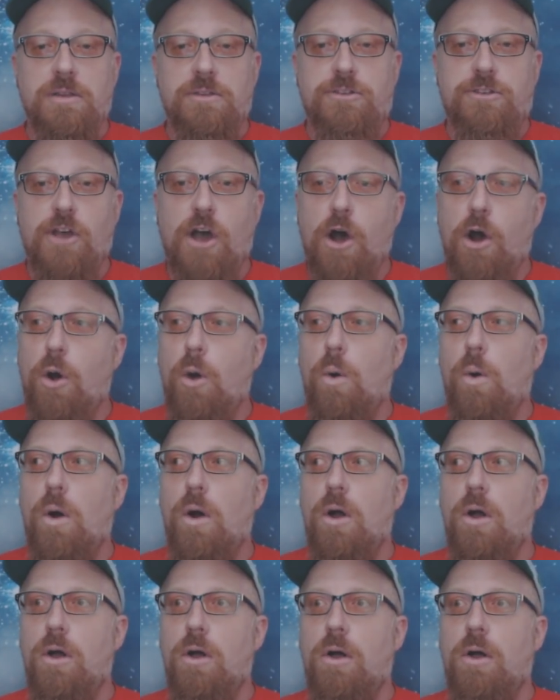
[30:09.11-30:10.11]

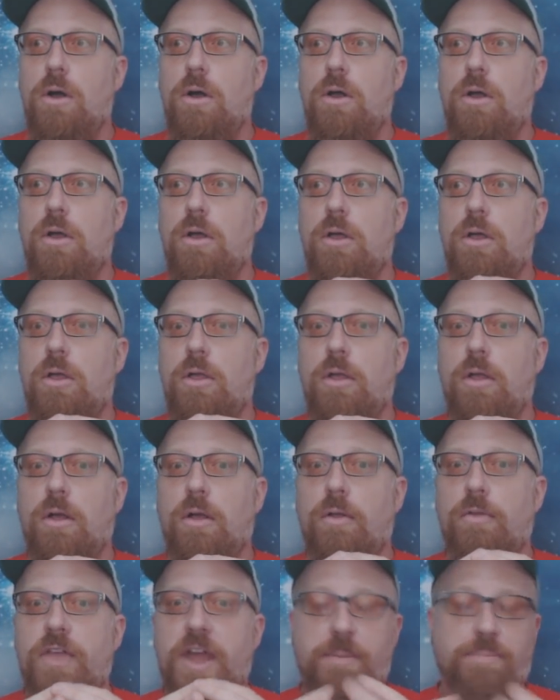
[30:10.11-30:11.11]
So
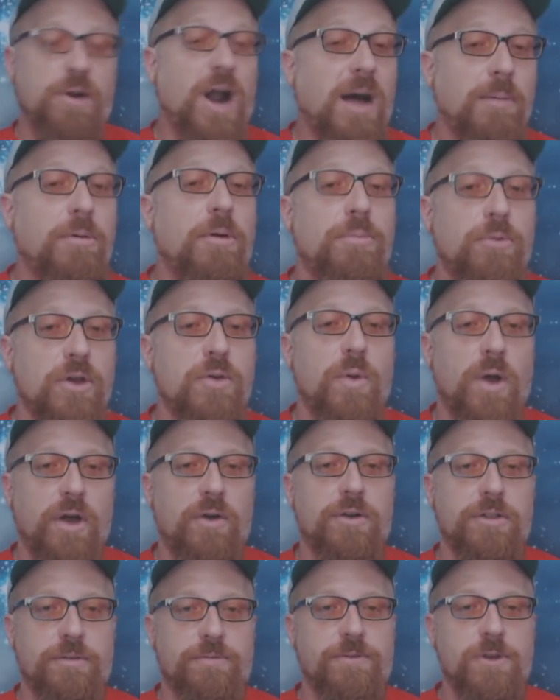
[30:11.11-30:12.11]
they probably
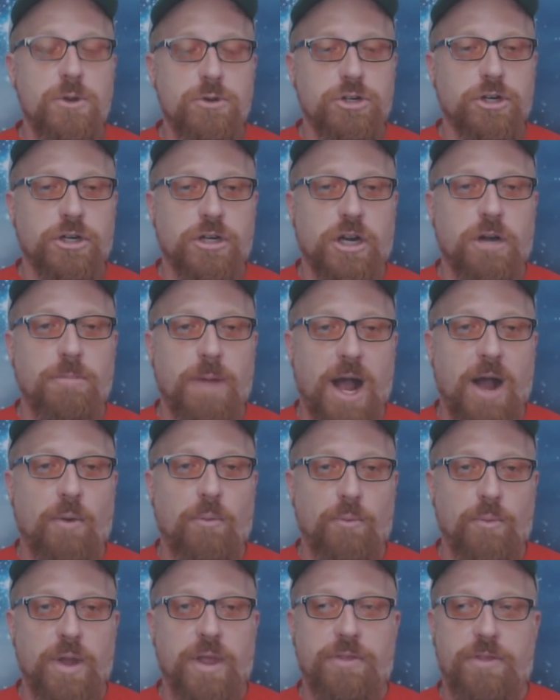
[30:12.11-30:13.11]
will in the future come
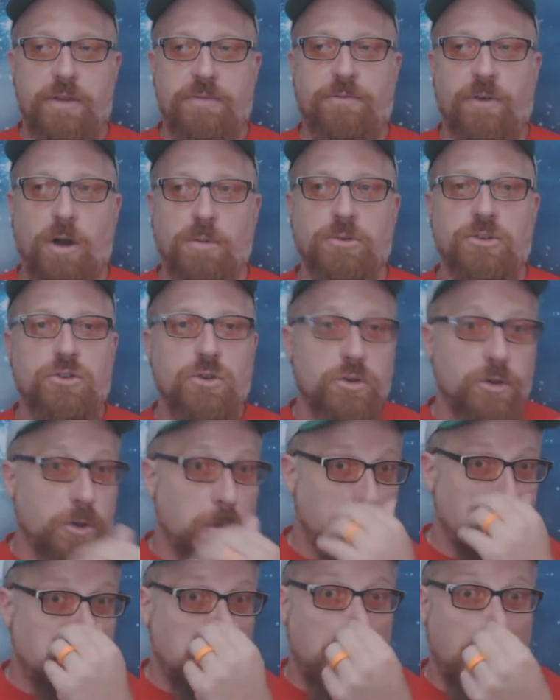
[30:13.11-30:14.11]
out with a
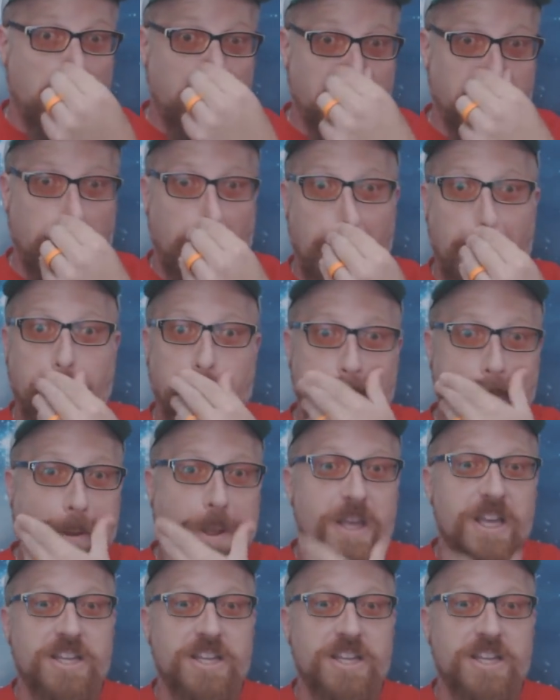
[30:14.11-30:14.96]
pharmaceutical drug that